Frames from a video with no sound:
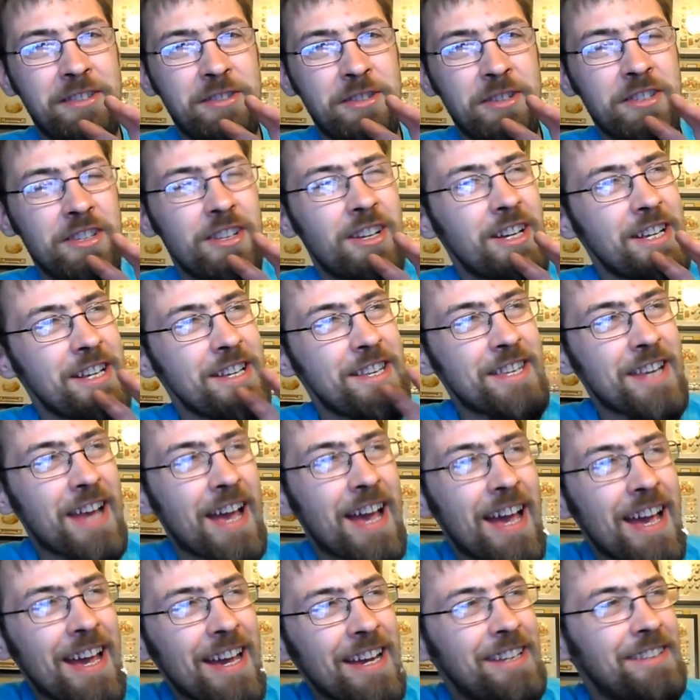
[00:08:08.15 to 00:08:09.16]
a slight
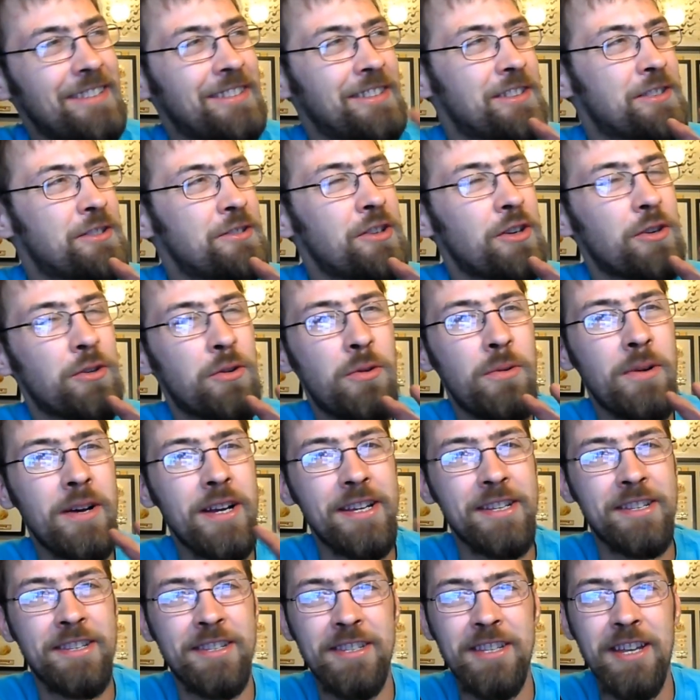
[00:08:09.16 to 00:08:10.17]
tang that's not
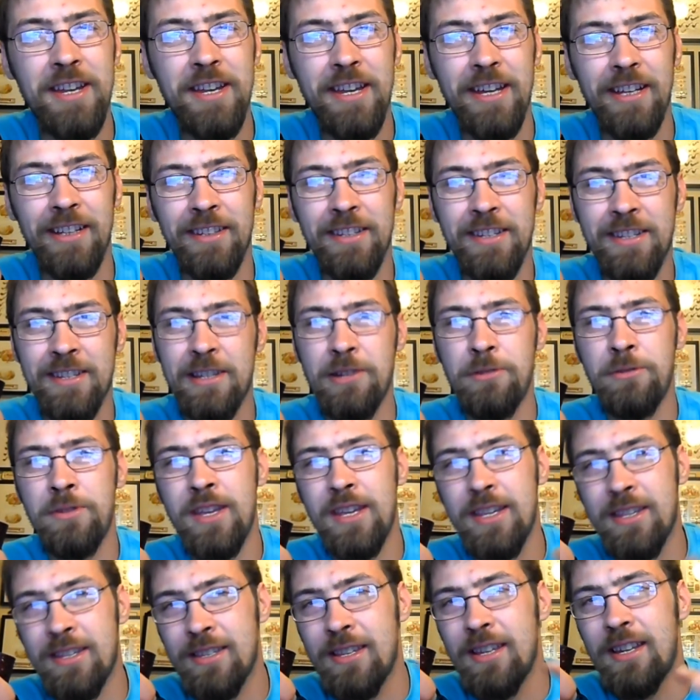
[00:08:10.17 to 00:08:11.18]
quite acidic. There's
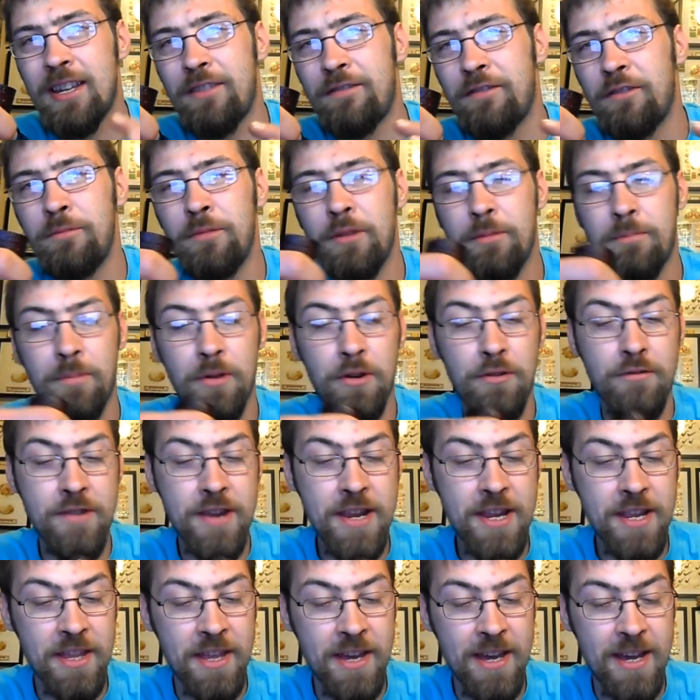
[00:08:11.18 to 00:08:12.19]
still the acidic from the
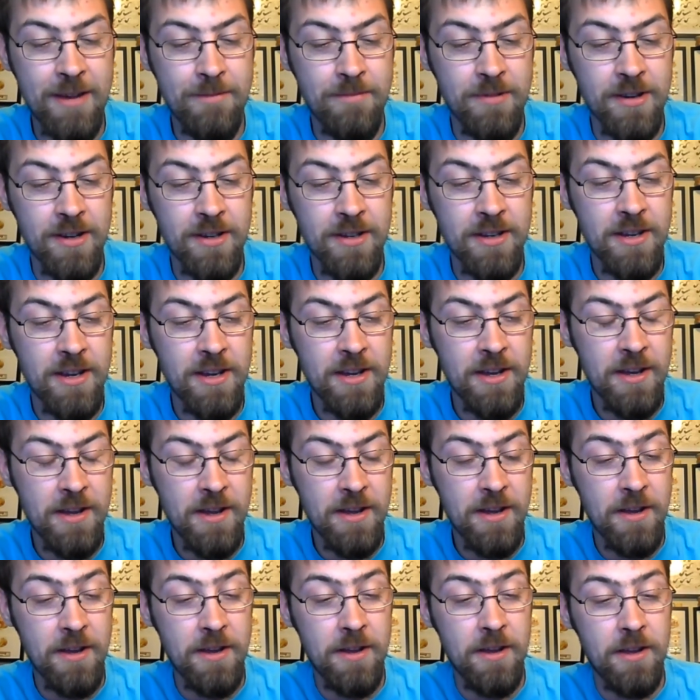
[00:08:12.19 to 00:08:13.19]
Perique there, but
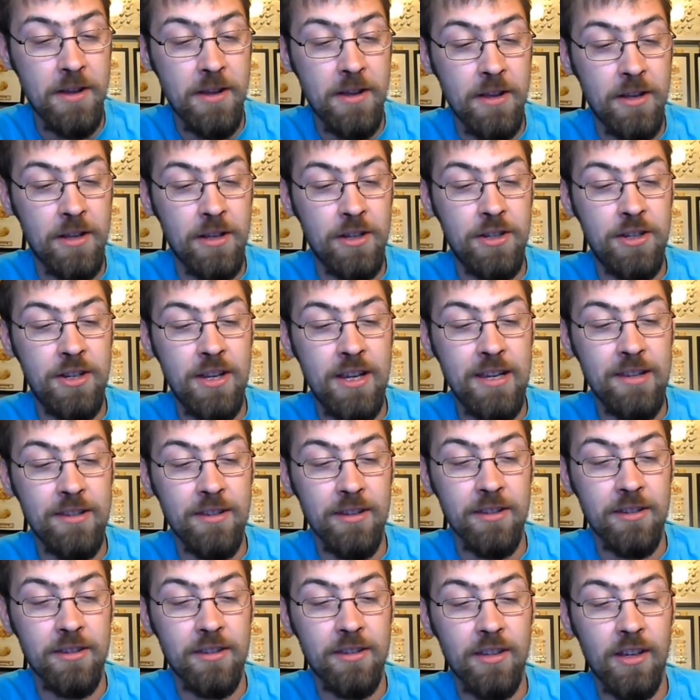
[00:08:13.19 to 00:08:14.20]

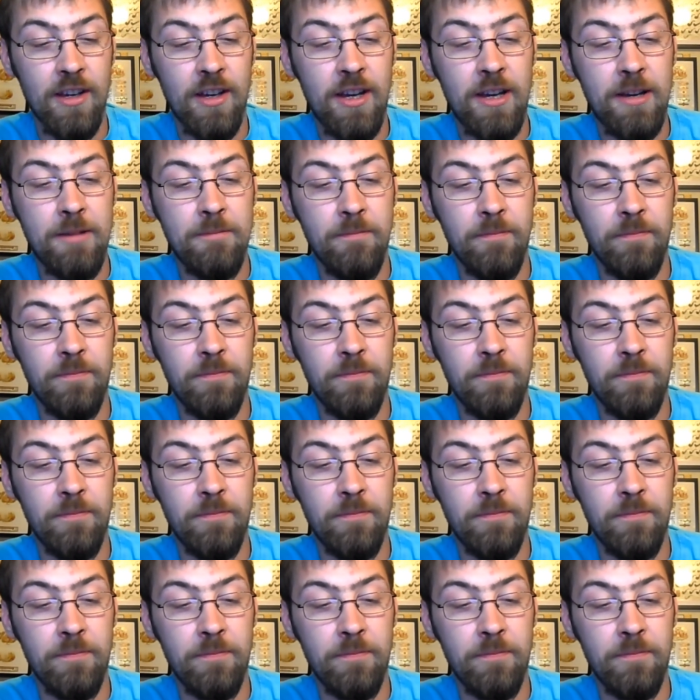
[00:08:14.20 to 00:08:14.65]
Jesus.